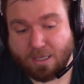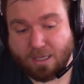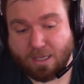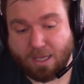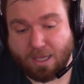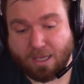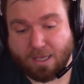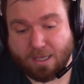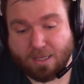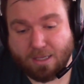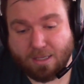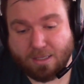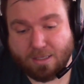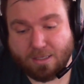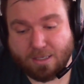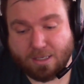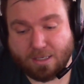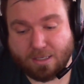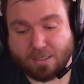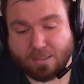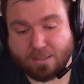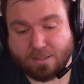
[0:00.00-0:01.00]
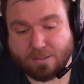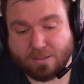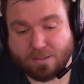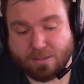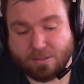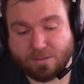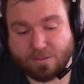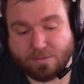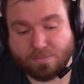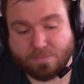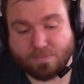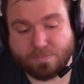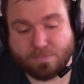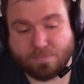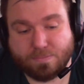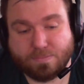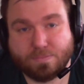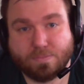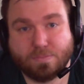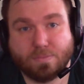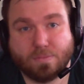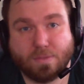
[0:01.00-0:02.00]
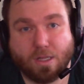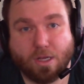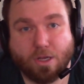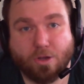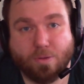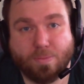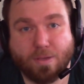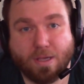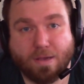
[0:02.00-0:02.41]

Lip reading: And I hope